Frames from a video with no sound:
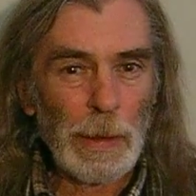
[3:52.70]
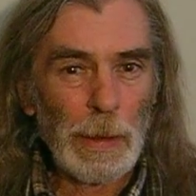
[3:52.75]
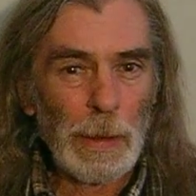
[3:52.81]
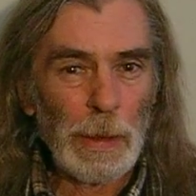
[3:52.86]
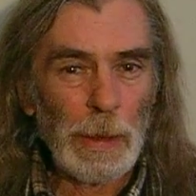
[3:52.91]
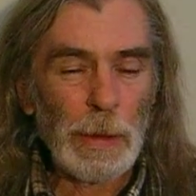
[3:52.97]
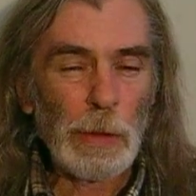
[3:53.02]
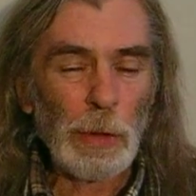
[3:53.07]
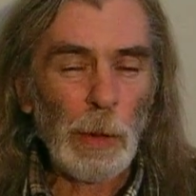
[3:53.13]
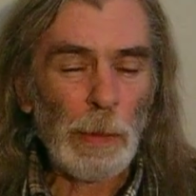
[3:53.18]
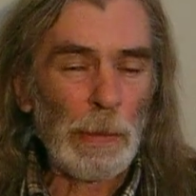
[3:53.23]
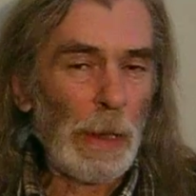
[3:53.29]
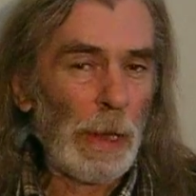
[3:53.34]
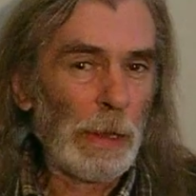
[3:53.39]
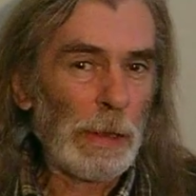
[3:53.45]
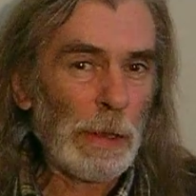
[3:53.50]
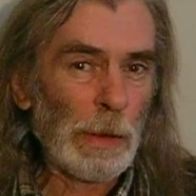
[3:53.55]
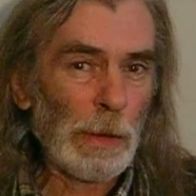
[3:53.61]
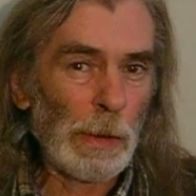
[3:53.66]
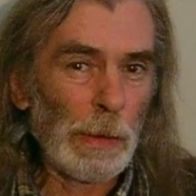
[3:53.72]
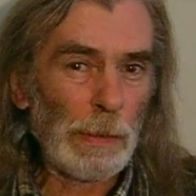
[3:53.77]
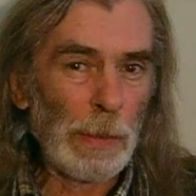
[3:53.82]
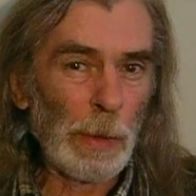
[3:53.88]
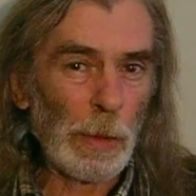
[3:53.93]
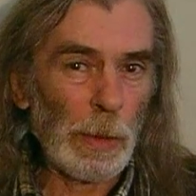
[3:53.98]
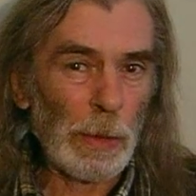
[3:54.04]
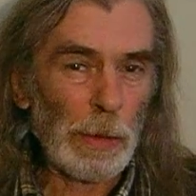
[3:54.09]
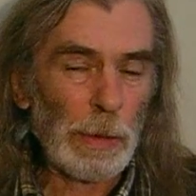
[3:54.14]
in your practical
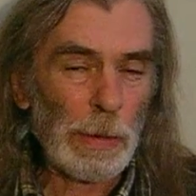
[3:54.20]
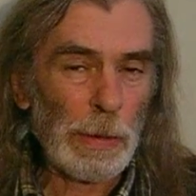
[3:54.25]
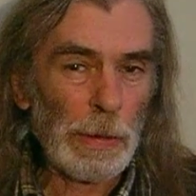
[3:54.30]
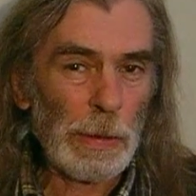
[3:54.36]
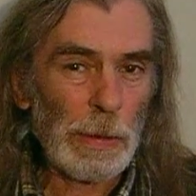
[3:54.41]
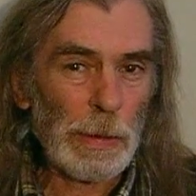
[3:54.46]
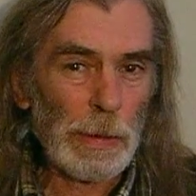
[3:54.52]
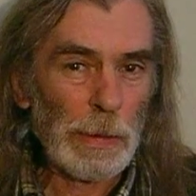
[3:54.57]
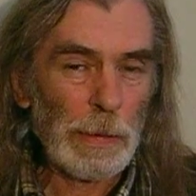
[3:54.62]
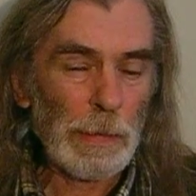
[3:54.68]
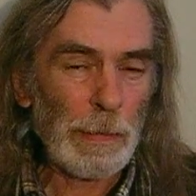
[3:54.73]
books,